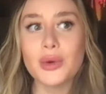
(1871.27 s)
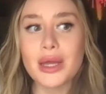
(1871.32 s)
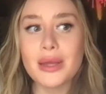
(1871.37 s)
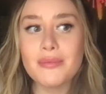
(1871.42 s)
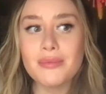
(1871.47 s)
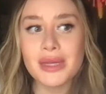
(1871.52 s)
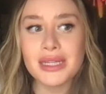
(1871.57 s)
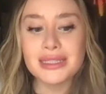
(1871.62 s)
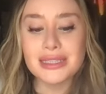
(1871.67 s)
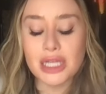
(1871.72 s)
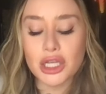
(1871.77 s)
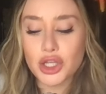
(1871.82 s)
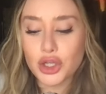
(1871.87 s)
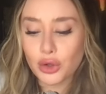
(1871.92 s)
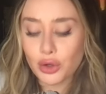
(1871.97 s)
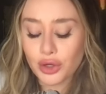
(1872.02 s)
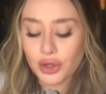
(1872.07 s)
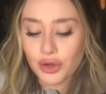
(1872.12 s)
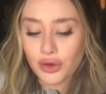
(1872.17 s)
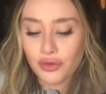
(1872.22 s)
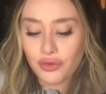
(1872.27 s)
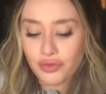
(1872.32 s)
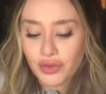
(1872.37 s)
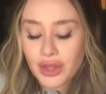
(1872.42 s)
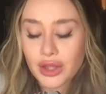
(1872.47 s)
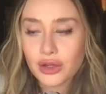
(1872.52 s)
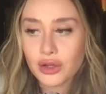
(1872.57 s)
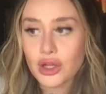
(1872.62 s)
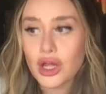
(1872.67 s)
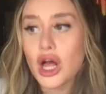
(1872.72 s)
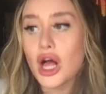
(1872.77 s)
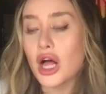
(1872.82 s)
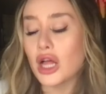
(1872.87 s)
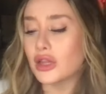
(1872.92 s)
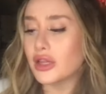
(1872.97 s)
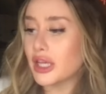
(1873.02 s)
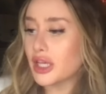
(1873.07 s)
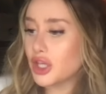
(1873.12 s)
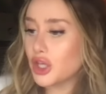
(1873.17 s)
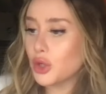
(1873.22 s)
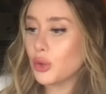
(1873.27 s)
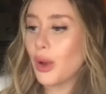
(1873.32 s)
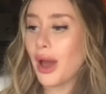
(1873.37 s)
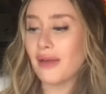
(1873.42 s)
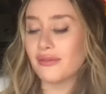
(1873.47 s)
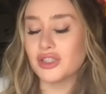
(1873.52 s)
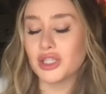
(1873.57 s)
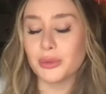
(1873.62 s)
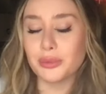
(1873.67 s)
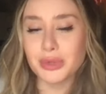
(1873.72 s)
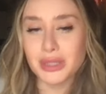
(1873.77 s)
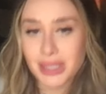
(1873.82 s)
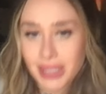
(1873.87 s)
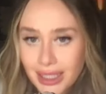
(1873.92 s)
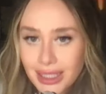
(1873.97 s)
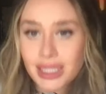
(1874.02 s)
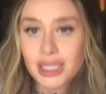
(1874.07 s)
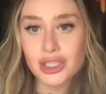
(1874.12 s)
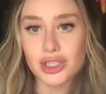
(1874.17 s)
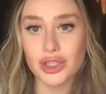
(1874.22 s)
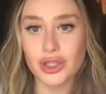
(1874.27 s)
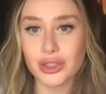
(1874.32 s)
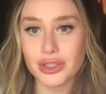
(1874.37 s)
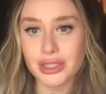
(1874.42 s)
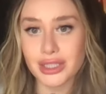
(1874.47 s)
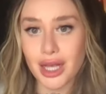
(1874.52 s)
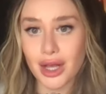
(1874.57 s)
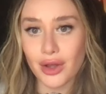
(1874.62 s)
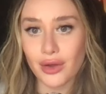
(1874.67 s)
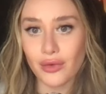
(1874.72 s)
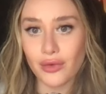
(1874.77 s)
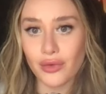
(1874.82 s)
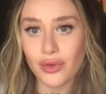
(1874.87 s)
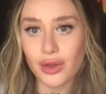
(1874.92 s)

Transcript: It means that you're going to feel like you have depleted yourself.